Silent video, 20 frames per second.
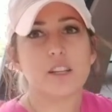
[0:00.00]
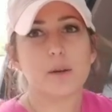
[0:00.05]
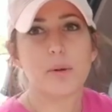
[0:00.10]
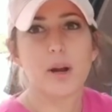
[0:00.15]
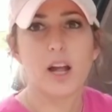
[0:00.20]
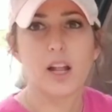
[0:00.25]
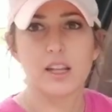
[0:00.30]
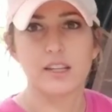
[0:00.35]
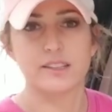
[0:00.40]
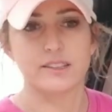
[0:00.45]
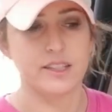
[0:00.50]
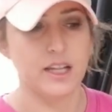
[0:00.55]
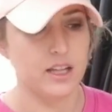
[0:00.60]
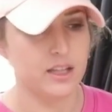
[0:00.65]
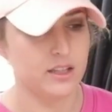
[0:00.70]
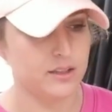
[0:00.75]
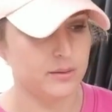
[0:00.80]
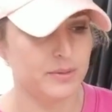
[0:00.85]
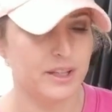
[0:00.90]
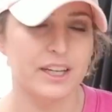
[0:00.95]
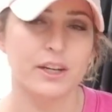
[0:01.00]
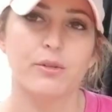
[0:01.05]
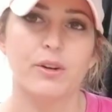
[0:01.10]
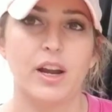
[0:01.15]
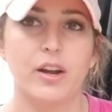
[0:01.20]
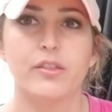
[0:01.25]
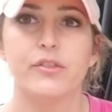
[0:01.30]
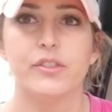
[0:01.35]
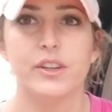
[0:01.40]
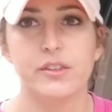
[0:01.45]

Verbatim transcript: I probably sell them like around